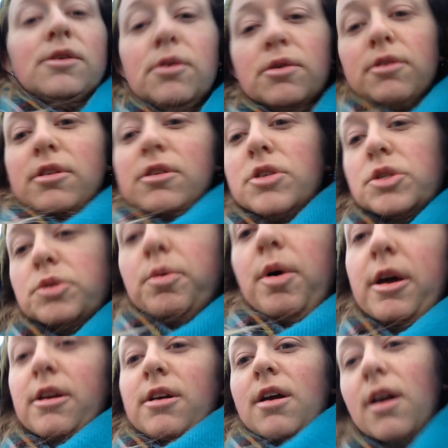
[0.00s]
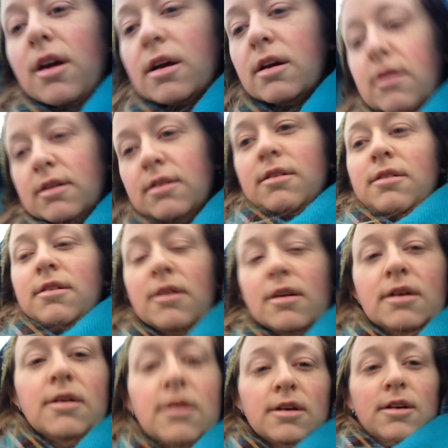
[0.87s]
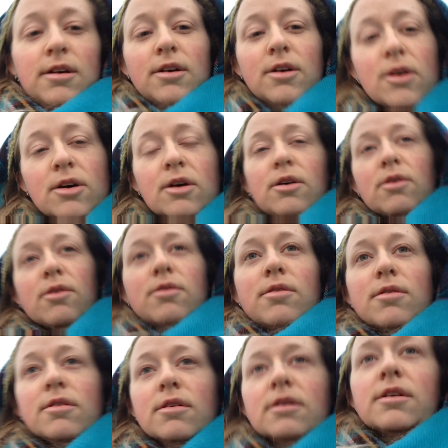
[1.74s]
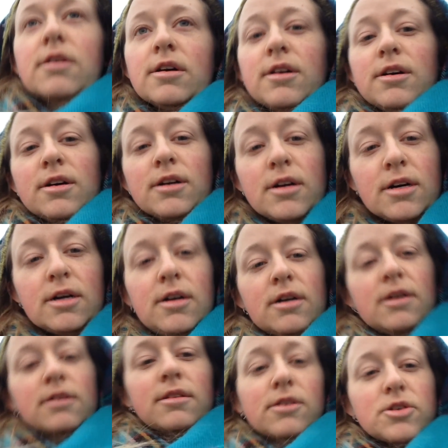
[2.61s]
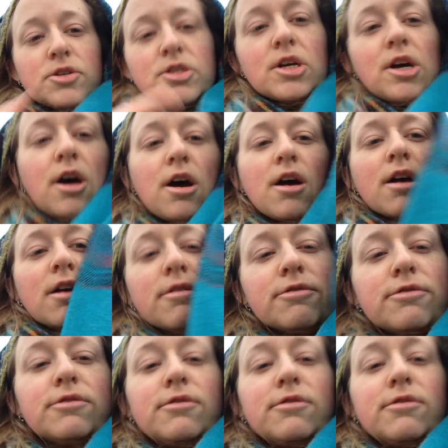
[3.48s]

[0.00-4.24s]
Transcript: or their sweater or their scarf,